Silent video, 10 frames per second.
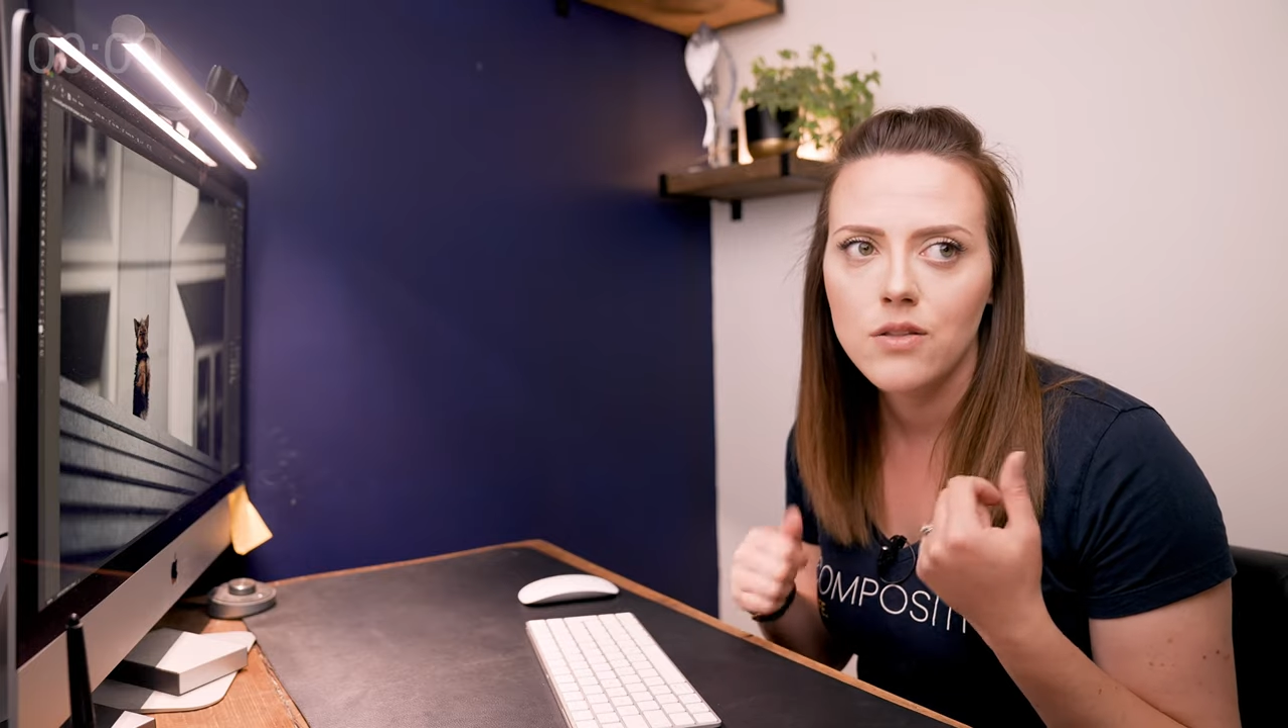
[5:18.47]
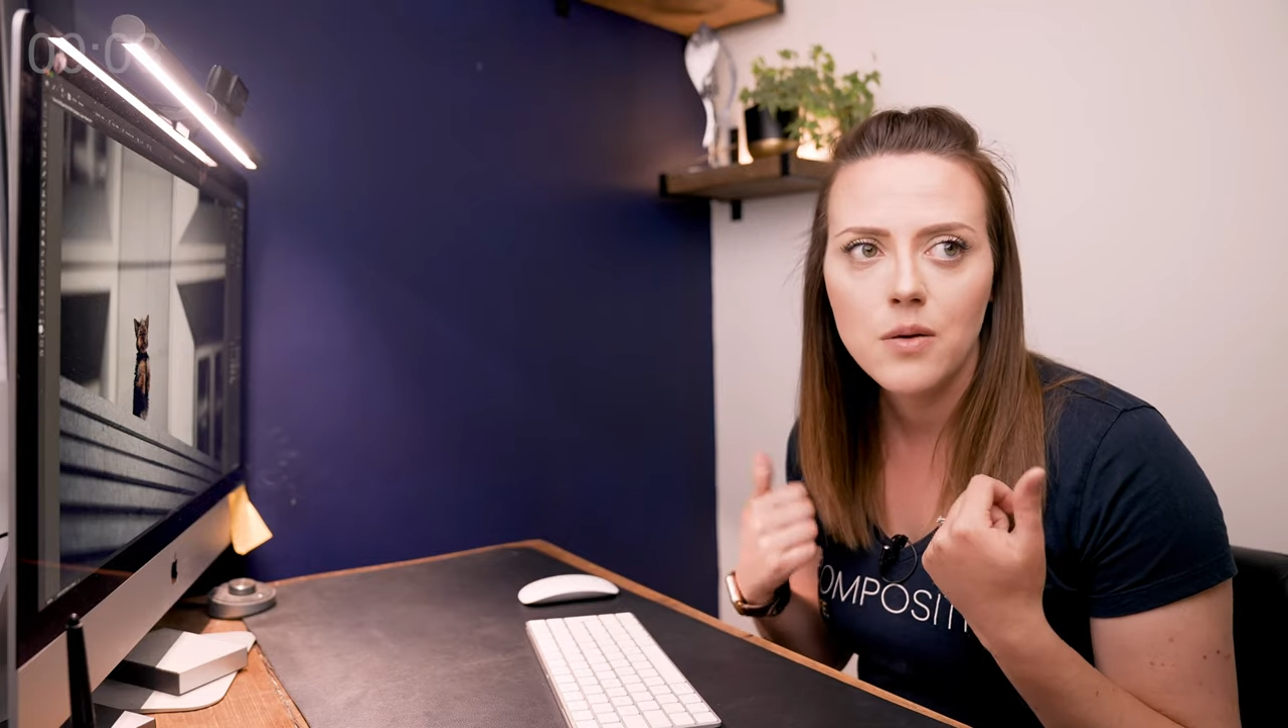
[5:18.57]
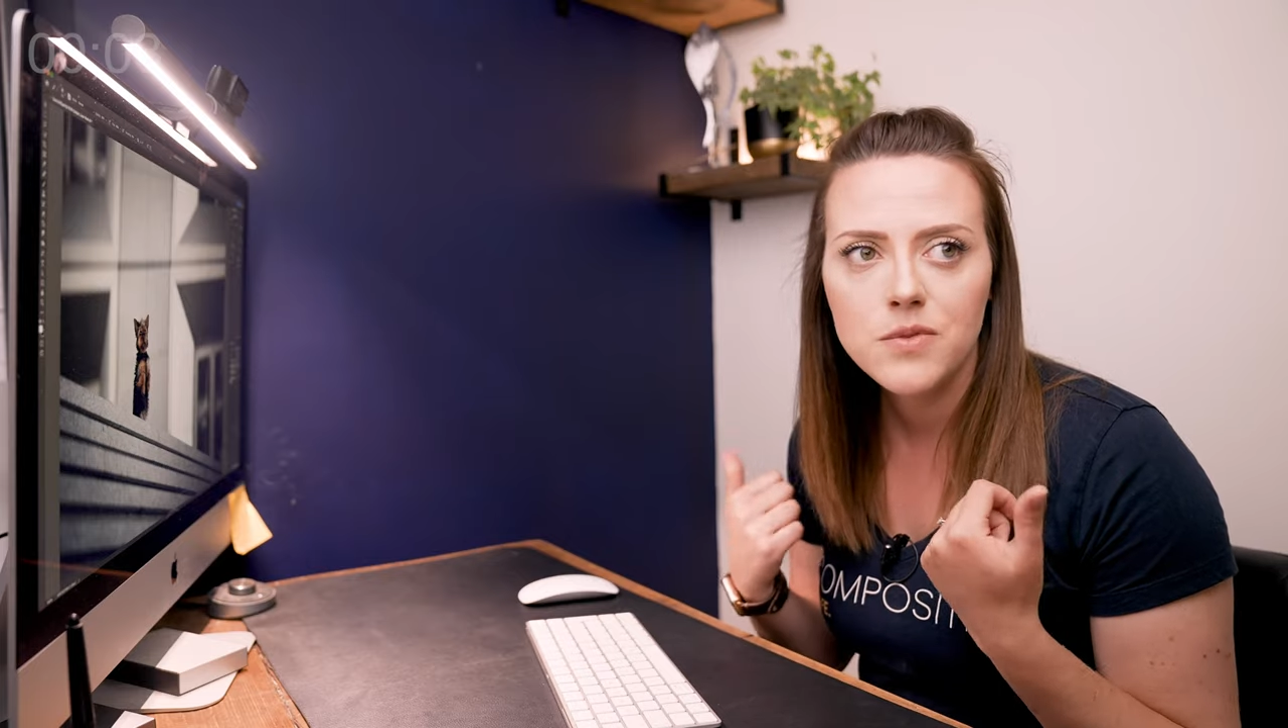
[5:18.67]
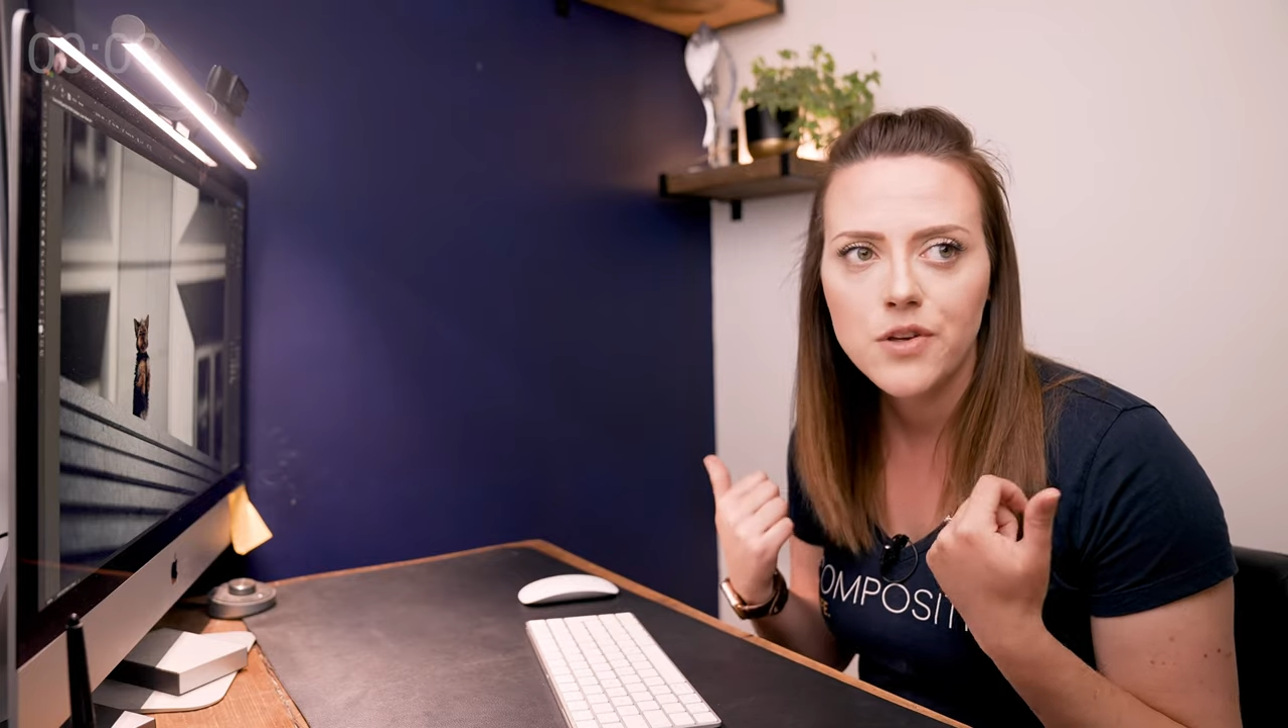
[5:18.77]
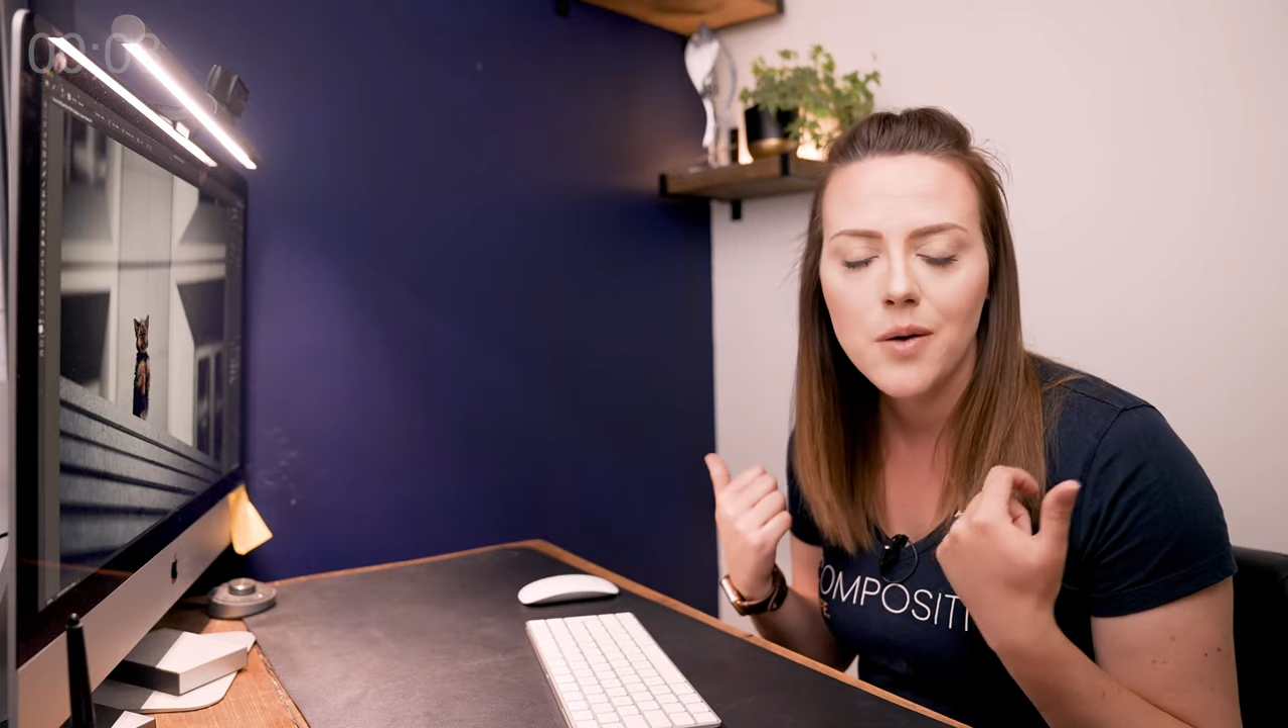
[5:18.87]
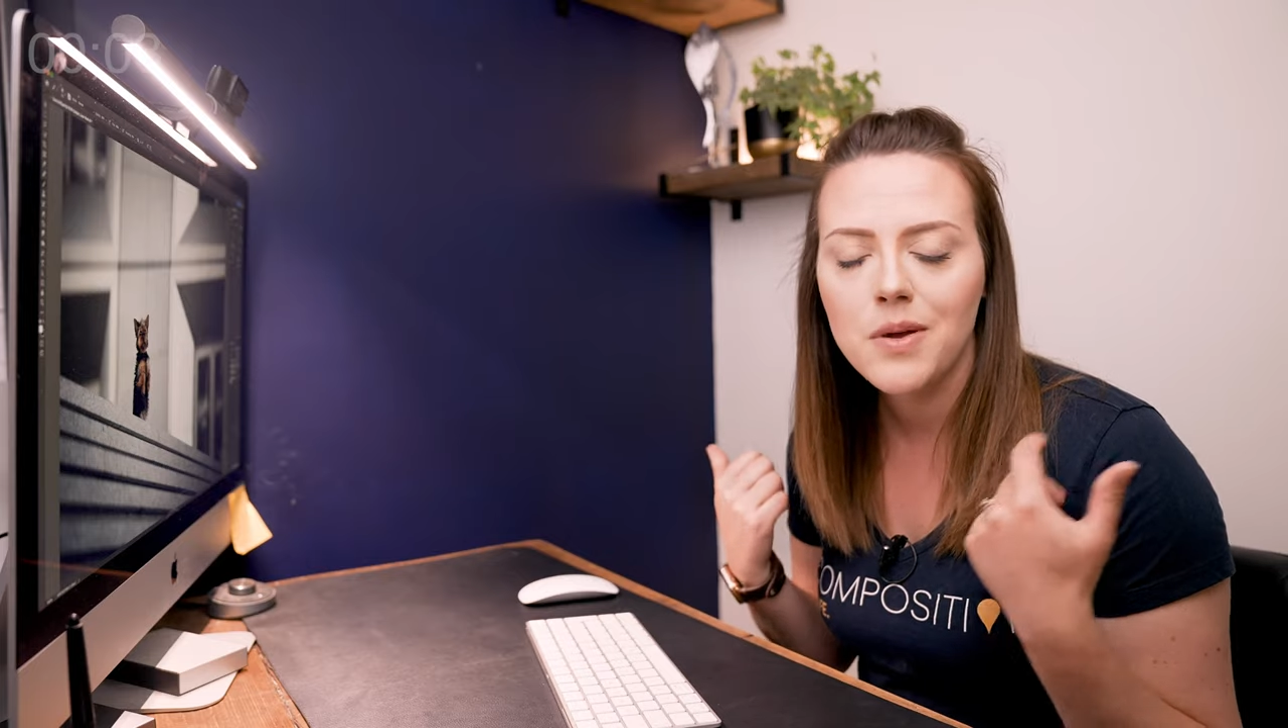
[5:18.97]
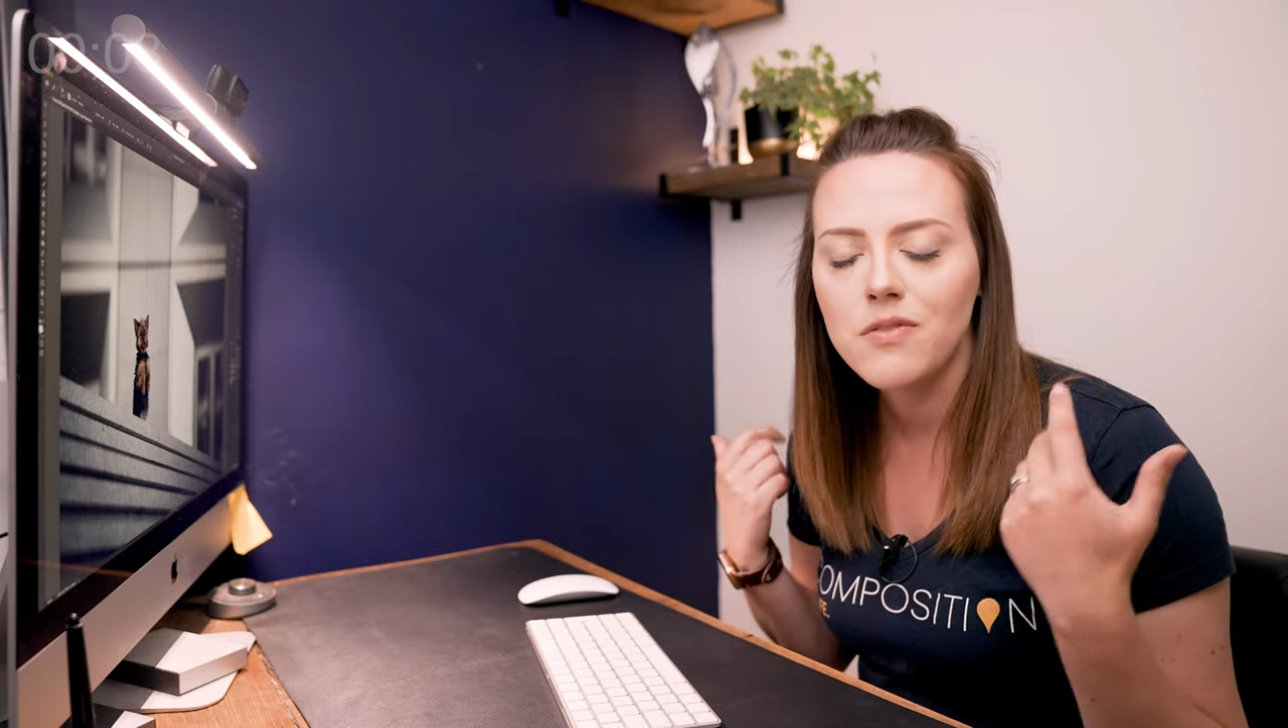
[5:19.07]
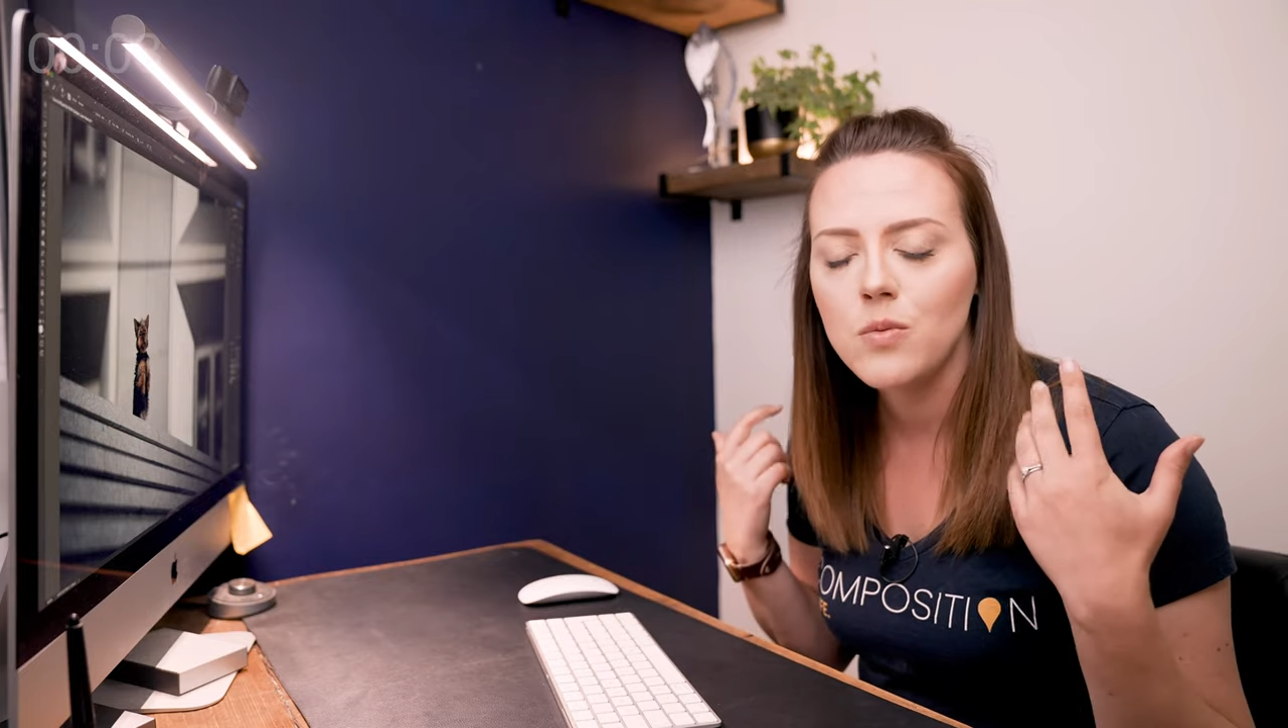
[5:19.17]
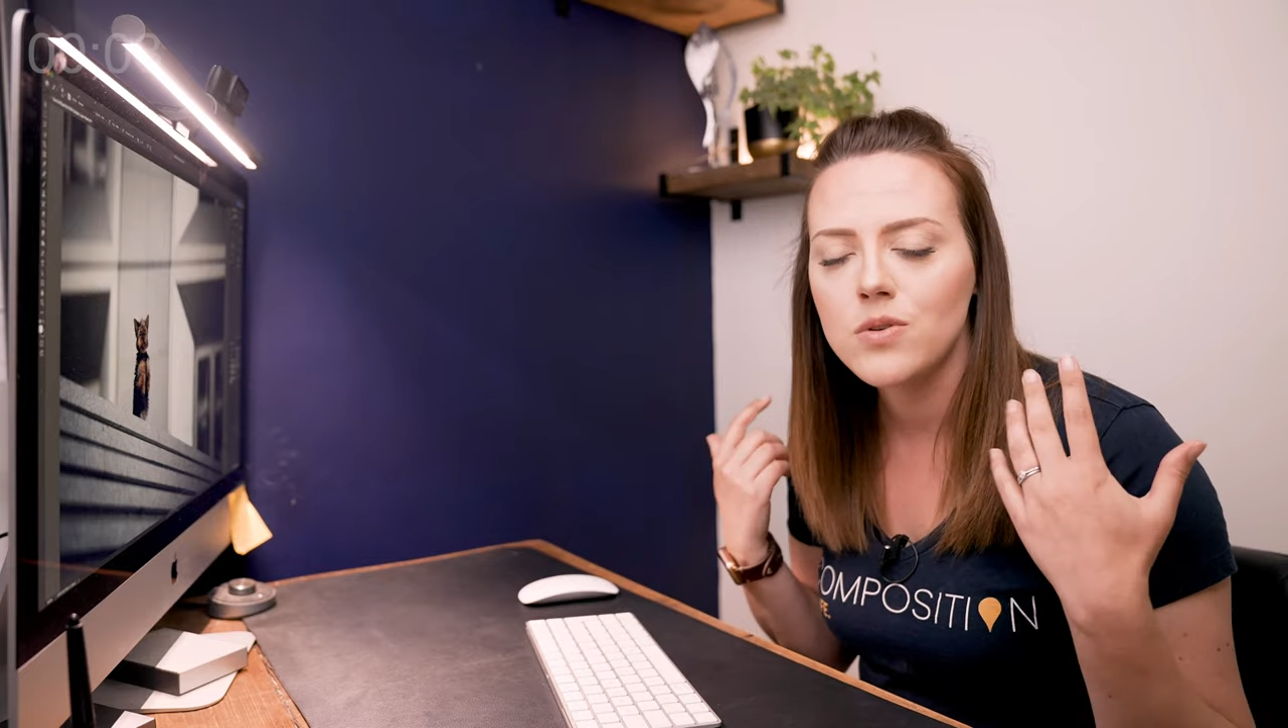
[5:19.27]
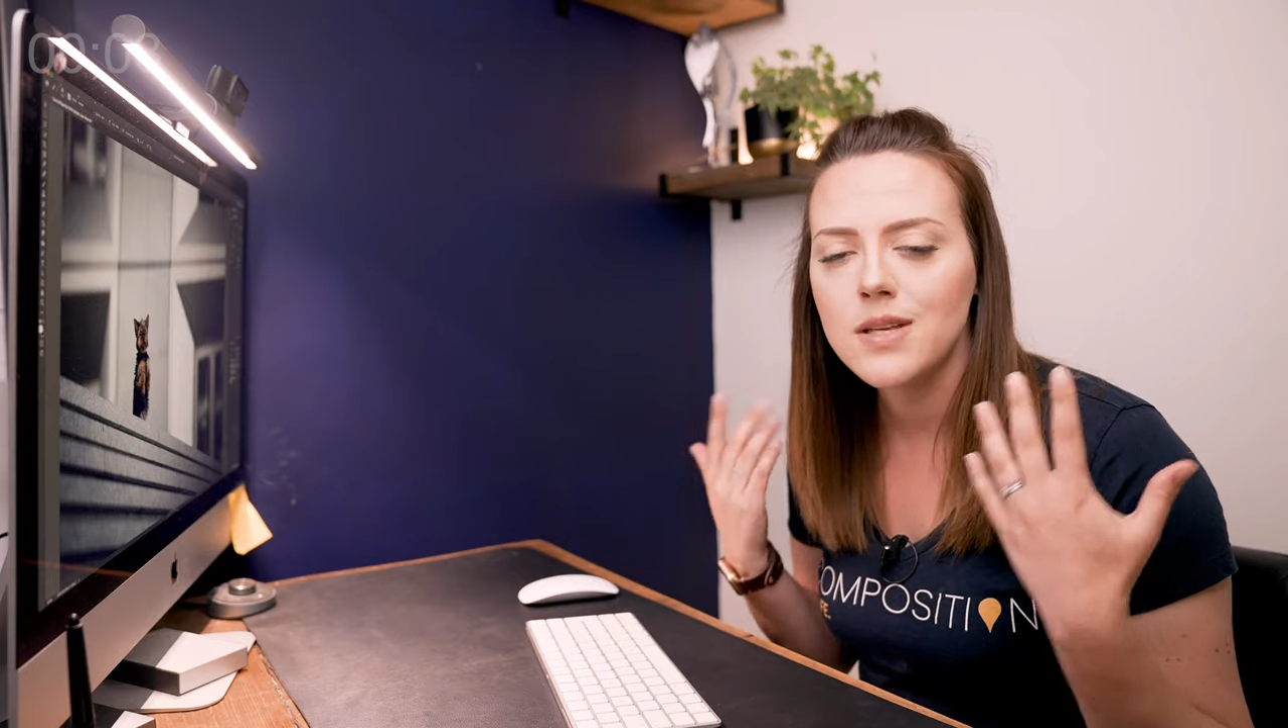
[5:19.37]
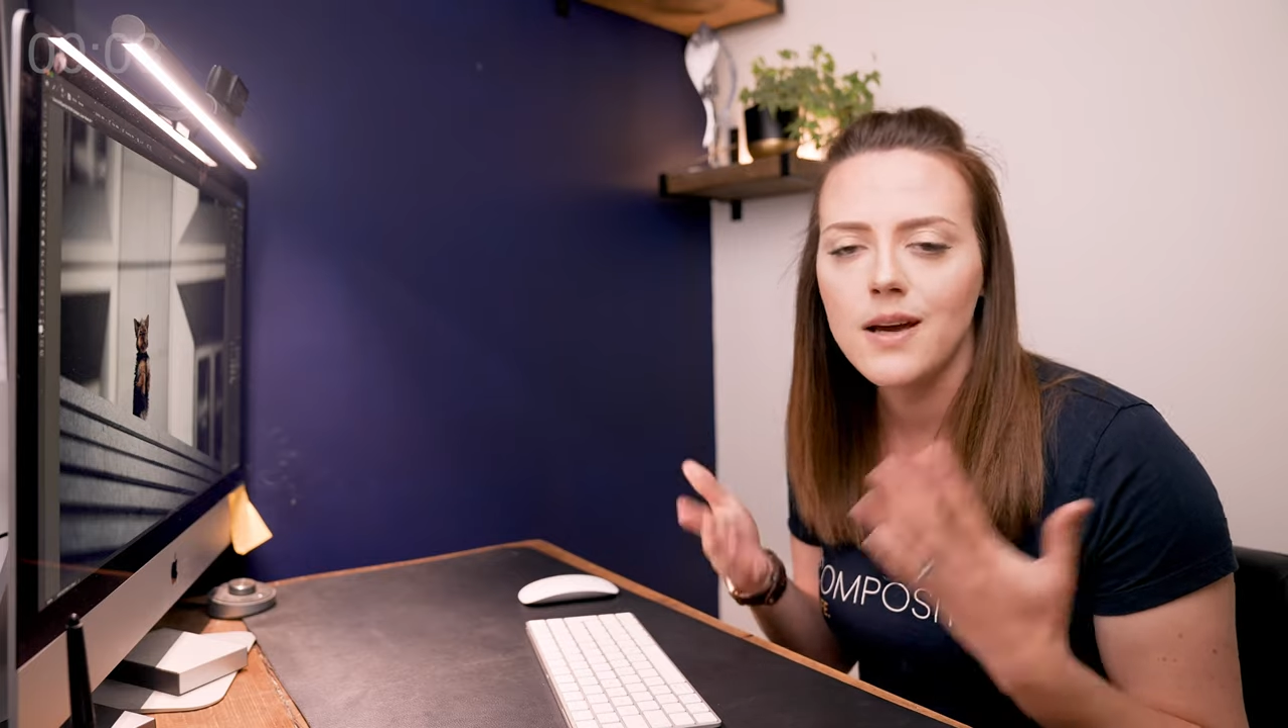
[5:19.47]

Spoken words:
thumbs up if it was